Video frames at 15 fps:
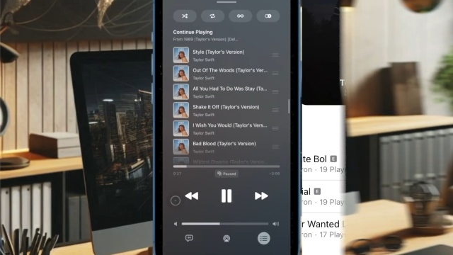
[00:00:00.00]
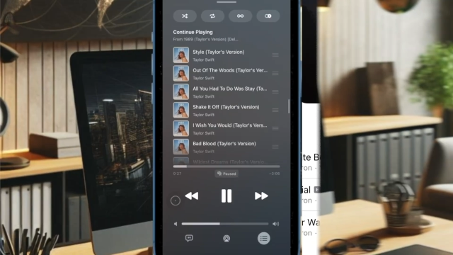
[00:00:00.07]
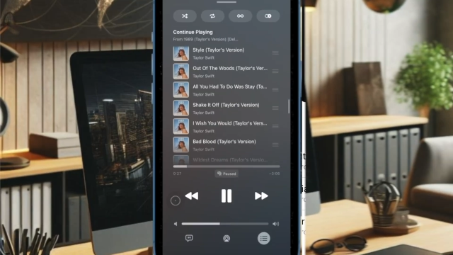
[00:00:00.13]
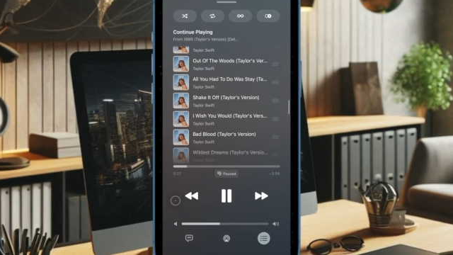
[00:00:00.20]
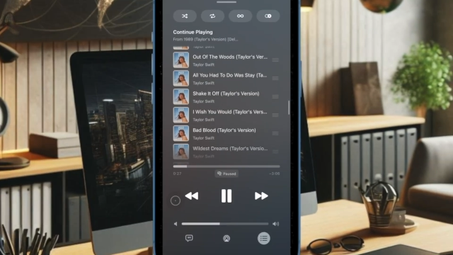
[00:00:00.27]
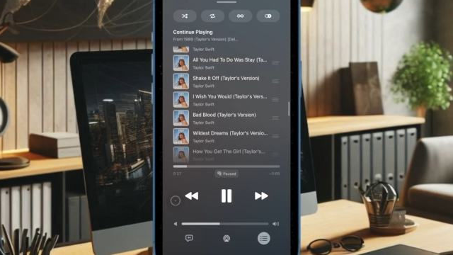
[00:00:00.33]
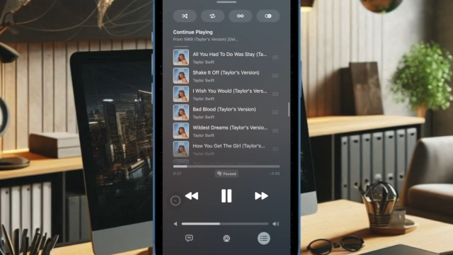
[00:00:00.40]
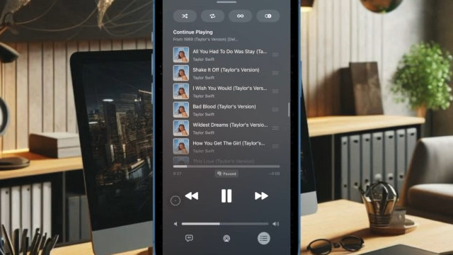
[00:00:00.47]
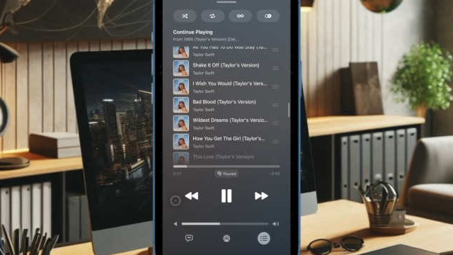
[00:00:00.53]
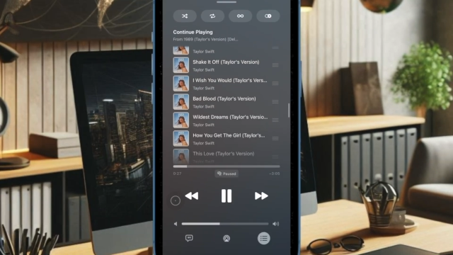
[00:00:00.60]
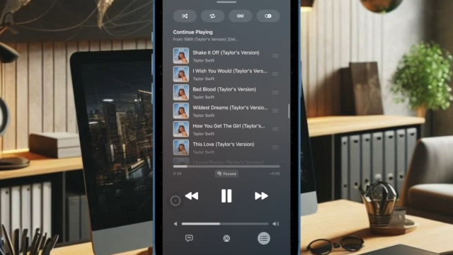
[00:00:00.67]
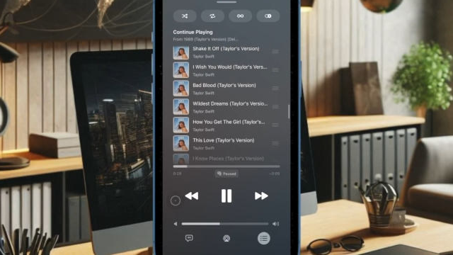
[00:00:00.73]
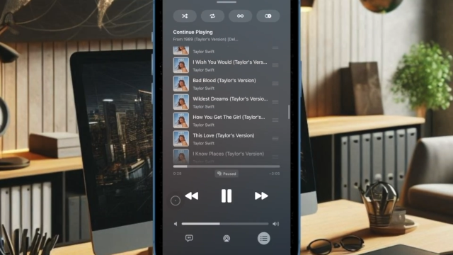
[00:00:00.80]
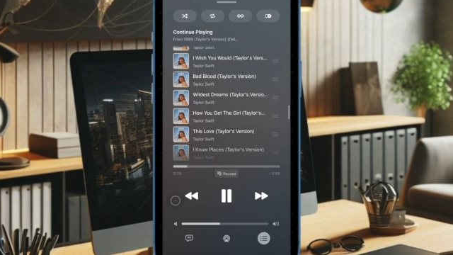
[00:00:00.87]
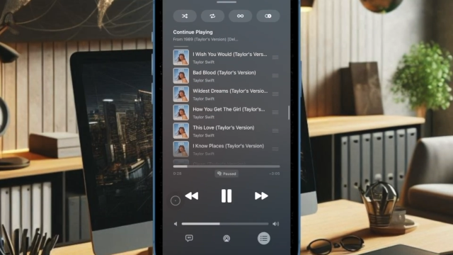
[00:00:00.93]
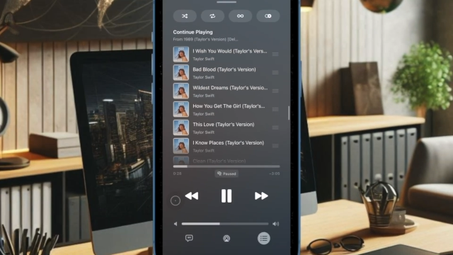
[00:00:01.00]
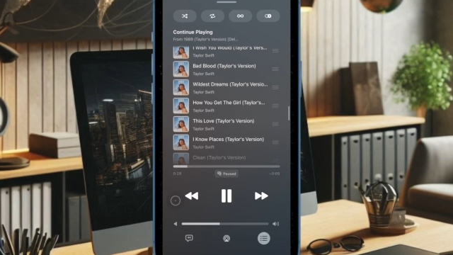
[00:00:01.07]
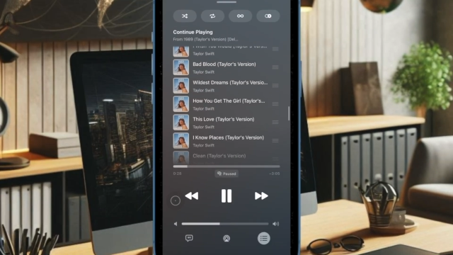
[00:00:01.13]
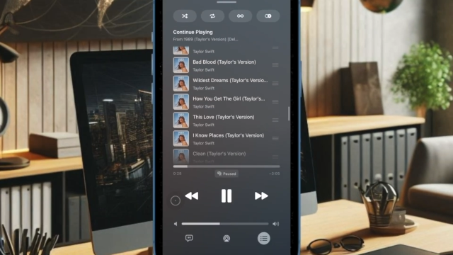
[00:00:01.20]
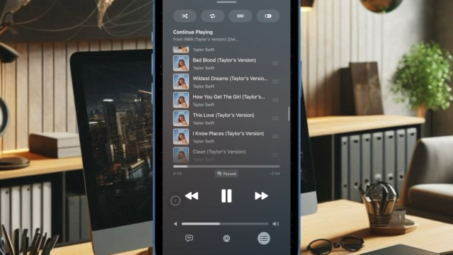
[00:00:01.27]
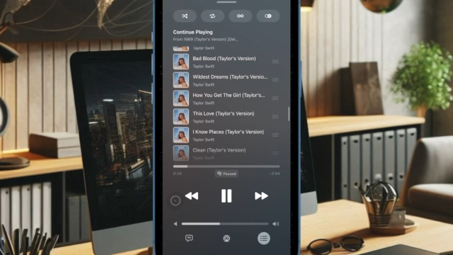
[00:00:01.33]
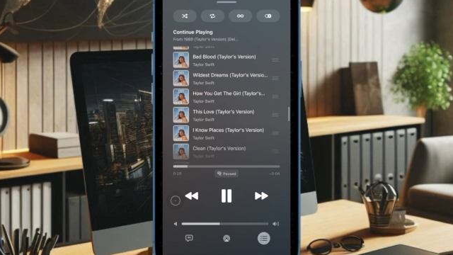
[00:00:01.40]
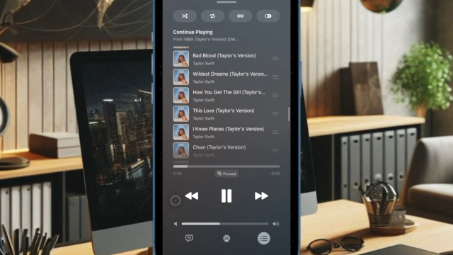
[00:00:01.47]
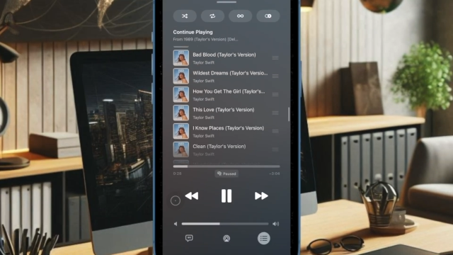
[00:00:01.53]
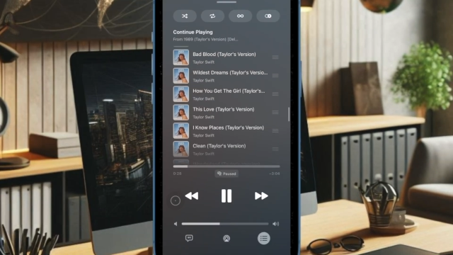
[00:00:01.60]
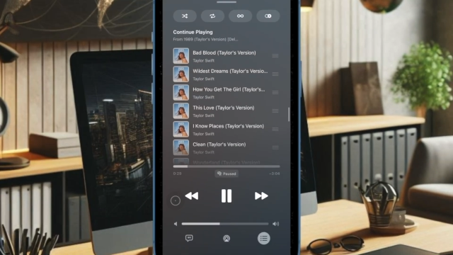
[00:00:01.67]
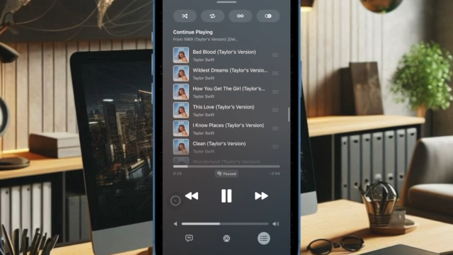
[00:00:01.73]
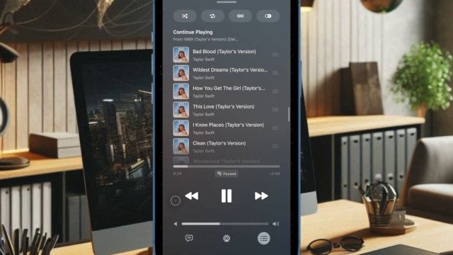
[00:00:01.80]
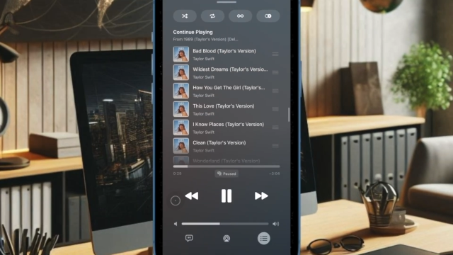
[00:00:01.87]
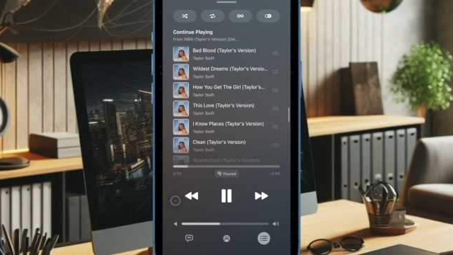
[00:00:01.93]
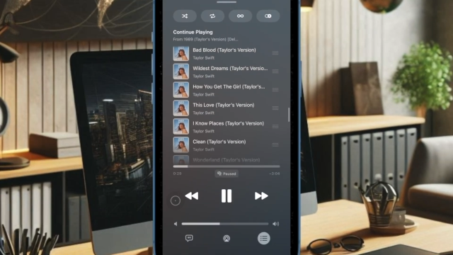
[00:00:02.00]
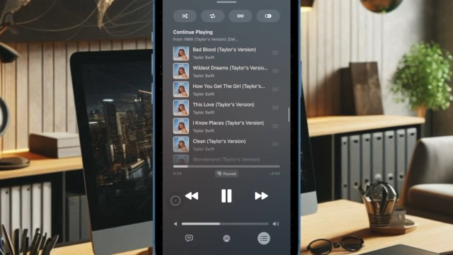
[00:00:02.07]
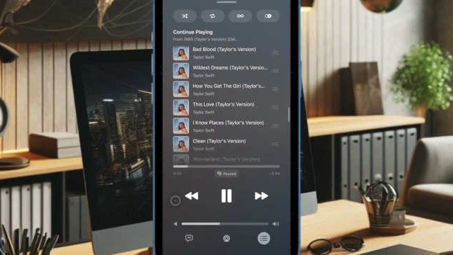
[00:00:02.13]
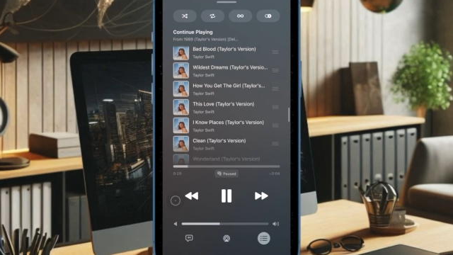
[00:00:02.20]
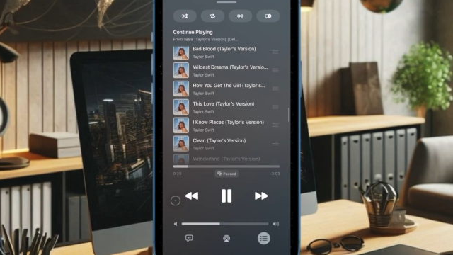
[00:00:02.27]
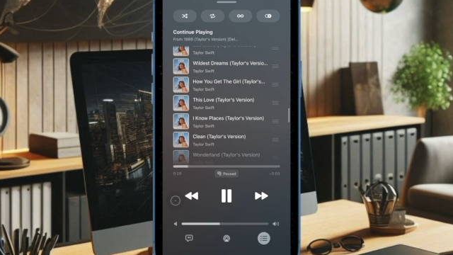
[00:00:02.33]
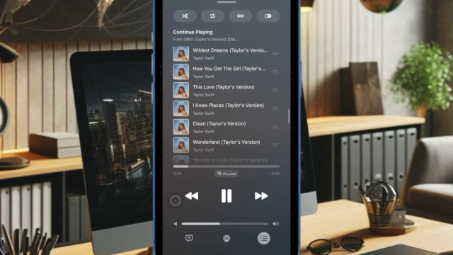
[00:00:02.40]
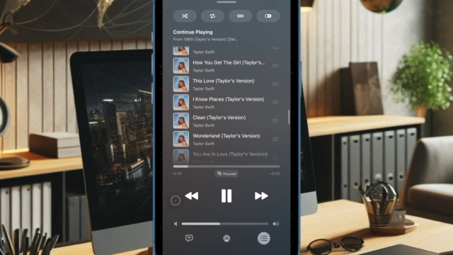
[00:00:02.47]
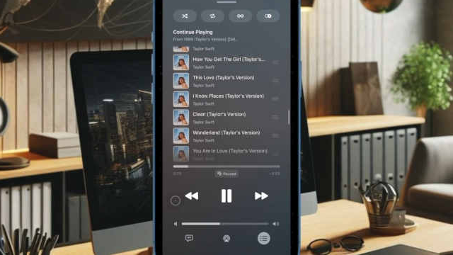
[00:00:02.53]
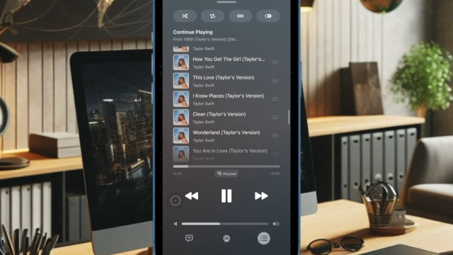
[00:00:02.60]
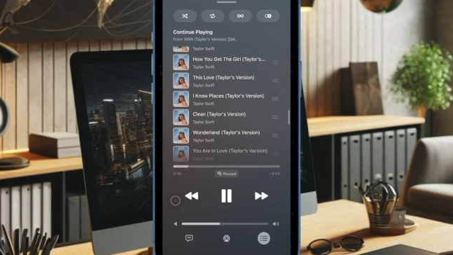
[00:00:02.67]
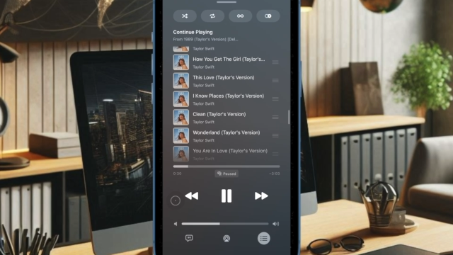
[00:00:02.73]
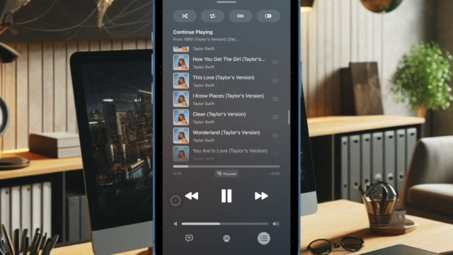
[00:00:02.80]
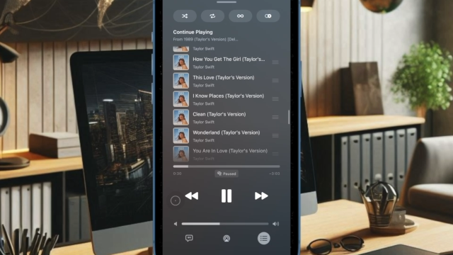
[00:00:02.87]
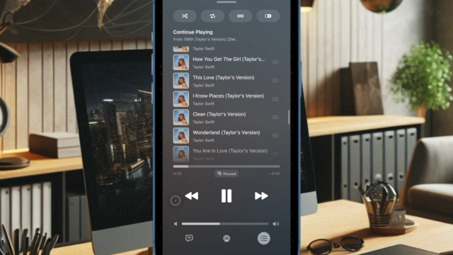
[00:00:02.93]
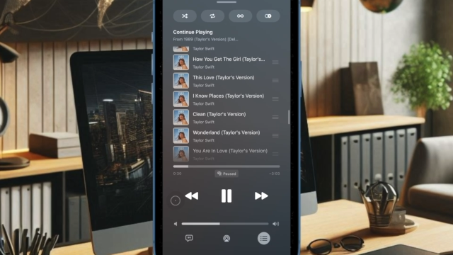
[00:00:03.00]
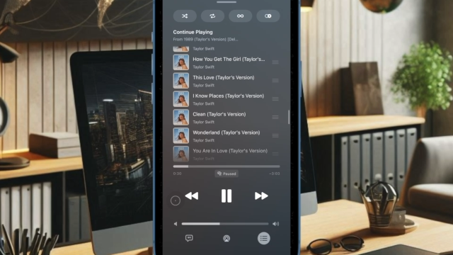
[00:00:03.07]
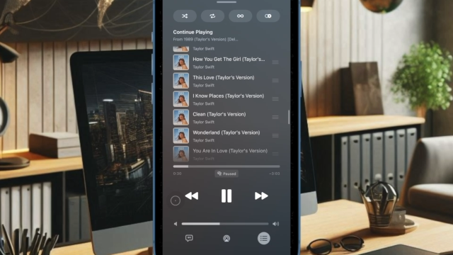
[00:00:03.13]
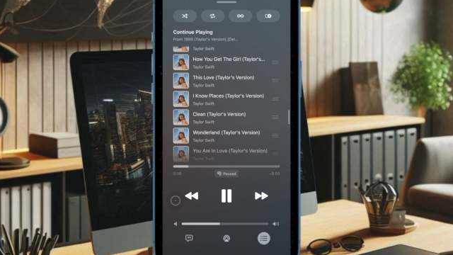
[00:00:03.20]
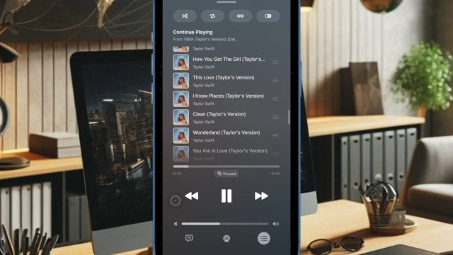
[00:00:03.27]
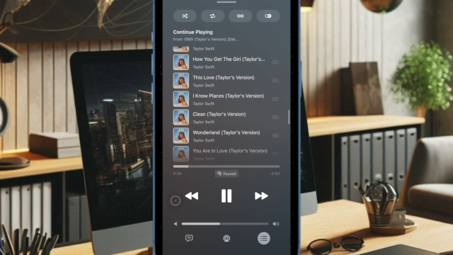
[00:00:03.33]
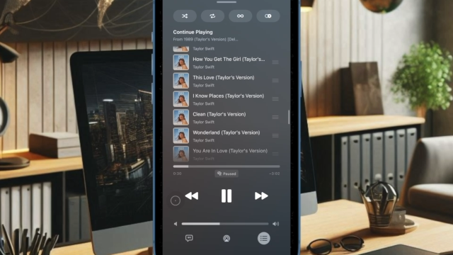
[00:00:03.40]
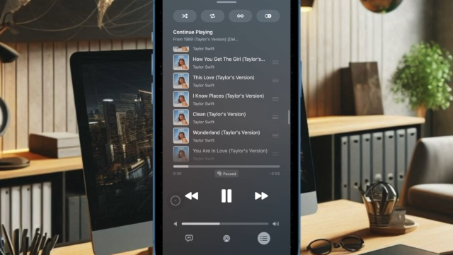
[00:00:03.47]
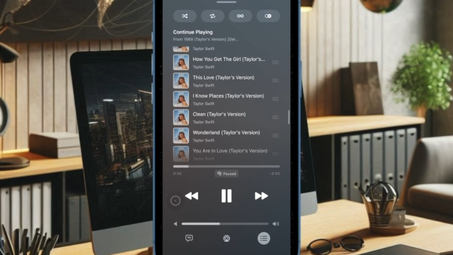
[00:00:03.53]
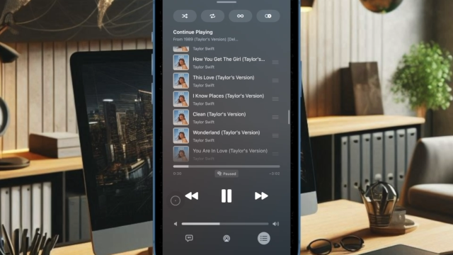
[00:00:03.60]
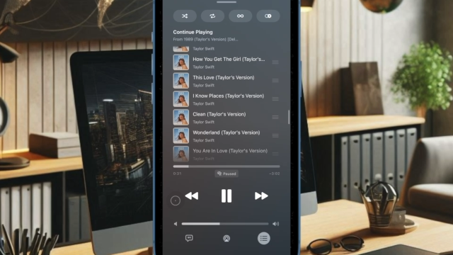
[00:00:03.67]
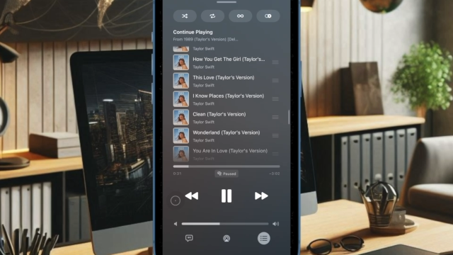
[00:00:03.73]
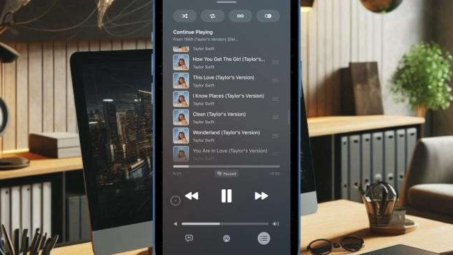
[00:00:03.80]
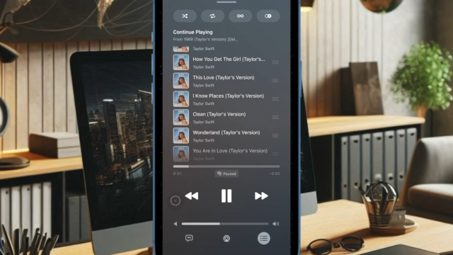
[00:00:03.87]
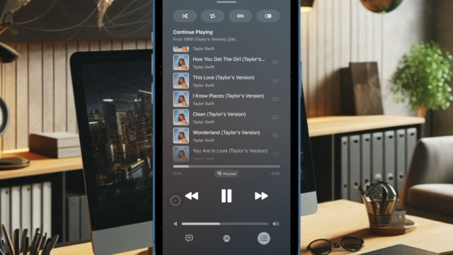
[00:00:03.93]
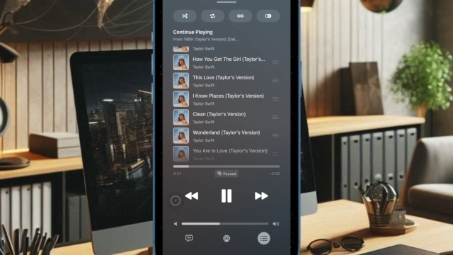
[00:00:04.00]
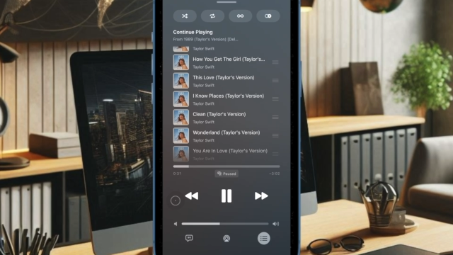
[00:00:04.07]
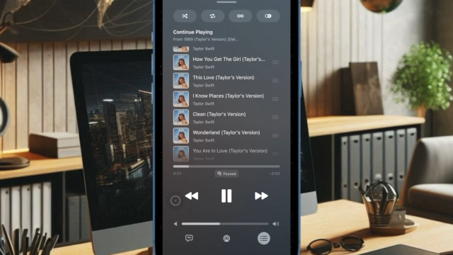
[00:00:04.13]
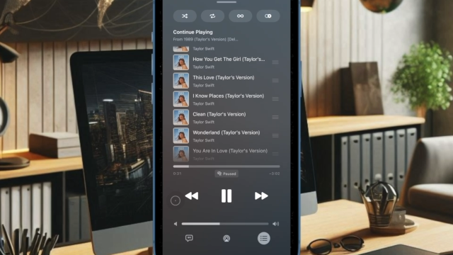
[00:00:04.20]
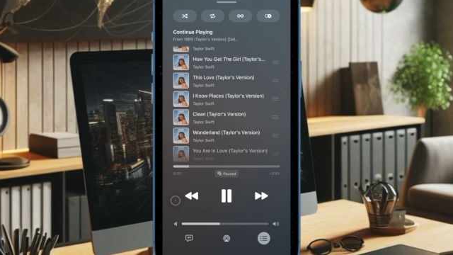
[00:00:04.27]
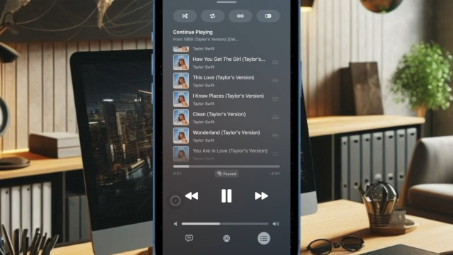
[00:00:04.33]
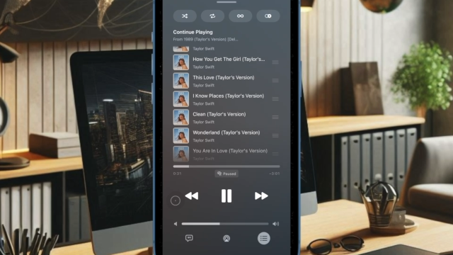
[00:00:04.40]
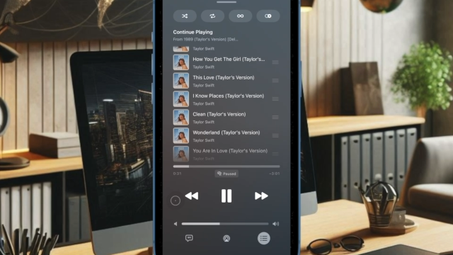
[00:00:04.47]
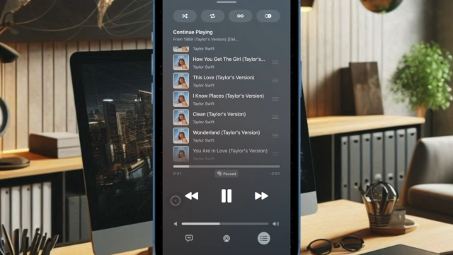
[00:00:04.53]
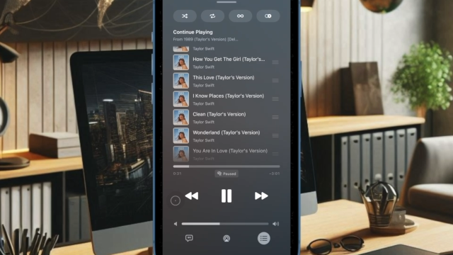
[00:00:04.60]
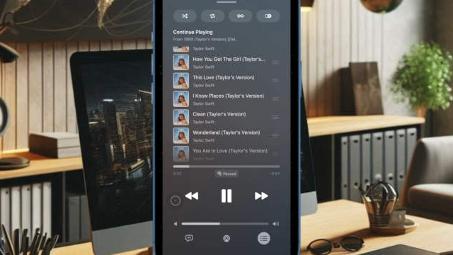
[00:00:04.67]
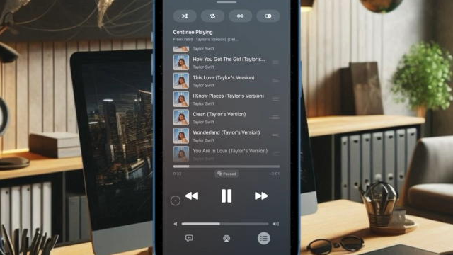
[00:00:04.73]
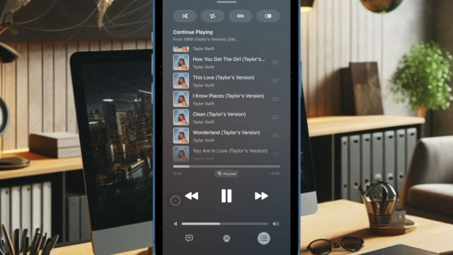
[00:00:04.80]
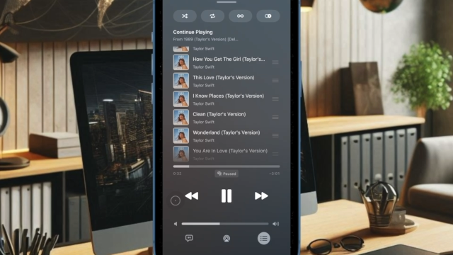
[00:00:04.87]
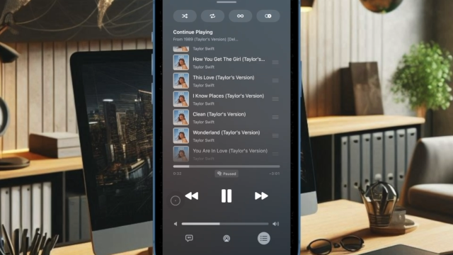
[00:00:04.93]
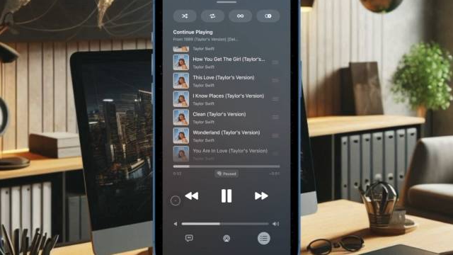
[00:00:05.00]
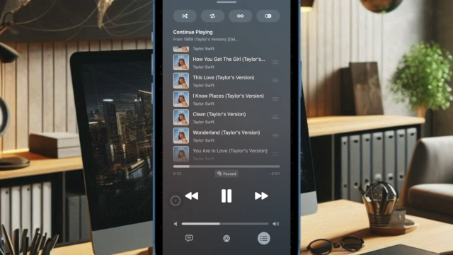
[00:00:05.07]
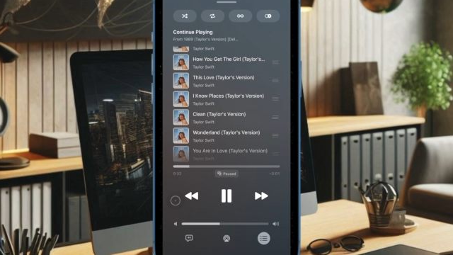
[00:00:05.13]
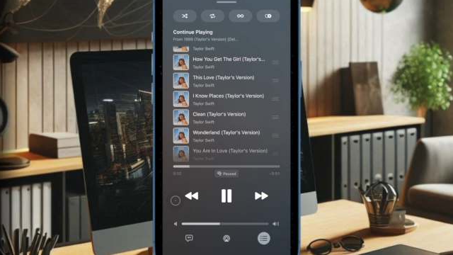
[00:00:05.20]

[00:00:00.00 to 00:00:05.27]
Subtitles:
No face is visible, so there are no lips to read.